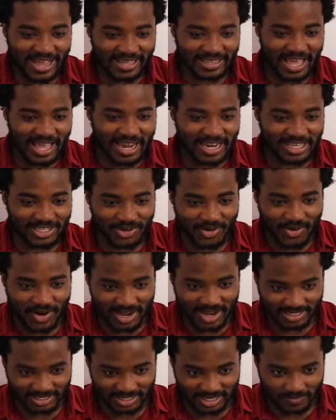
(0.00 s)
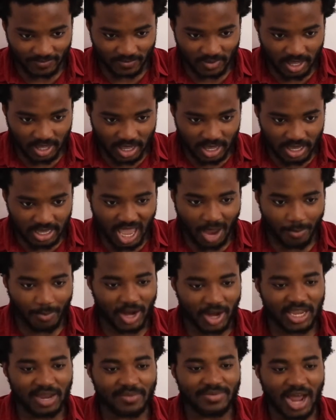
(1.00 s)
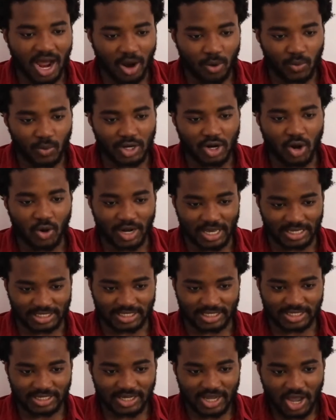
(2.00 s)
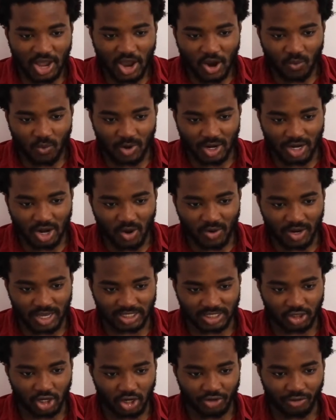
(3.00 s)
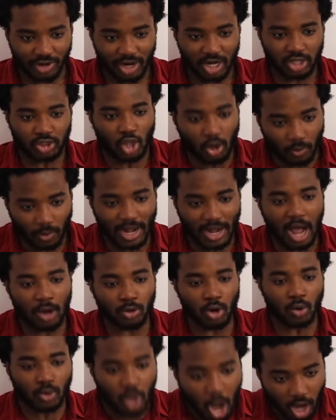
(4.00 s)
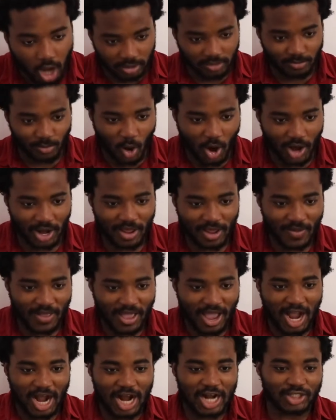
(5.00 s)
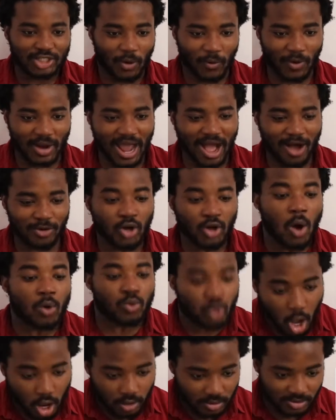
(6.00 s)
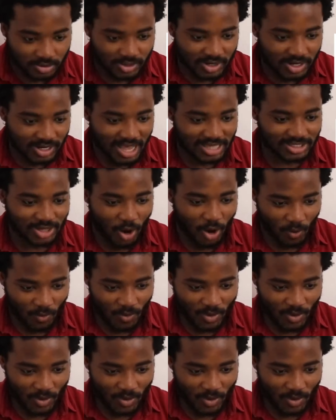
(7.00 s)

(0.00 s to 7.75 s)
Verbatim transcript: That is crazy. Yeah, break him down. We know this. We know this. The, the Ronaldo Cup, boy. The Ronaldo Cup. Let's go.